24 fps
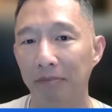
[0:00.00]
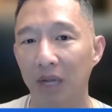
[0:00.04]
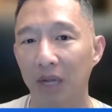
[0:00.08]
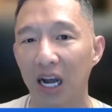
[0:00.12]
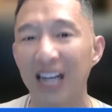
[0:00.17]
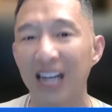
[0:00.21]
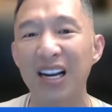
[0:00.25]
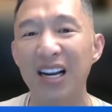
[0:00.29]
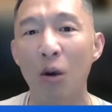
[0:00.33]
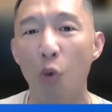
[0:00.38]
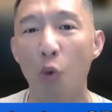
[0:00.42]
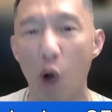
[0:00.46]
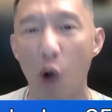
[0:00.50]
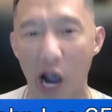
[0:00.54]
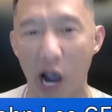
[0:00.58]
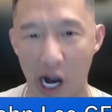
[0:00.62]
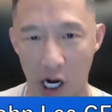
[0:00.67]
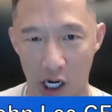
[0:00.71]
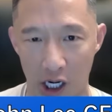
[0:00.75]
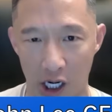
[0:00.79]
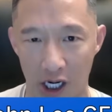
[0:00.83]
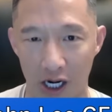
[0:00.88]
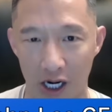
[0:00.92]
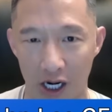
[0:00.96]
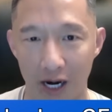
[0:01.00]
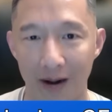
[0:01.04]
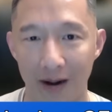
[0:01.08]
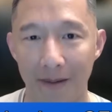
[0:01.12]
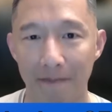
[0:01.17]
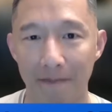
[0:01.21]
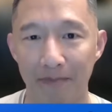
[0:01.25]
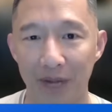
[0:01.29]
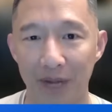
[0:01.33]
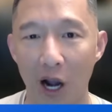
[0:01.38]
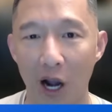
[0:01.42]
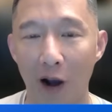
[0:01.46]
unaware
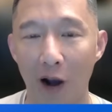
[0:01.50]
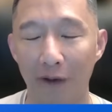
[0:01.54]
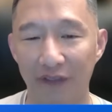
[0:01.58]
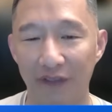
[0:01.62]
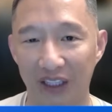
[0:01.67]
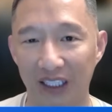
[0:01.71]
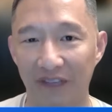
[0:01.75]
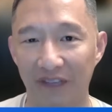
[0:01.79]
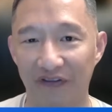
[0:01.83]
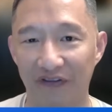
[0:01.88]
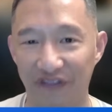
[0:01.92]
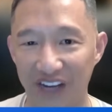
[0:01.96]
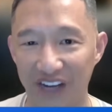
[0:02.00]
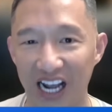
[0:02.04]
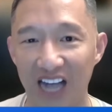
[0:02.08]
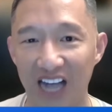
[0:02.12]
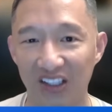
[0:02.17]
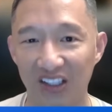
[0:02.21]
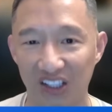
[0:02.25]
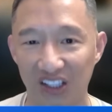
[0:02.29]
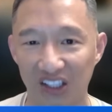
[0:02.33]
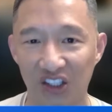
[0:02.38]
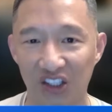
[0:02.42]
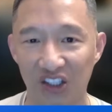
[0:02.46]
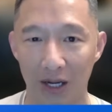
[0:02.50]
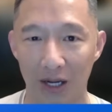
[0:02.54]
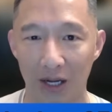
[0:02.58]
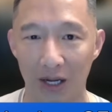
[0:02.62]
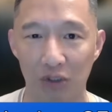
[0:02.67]
of the fiat system.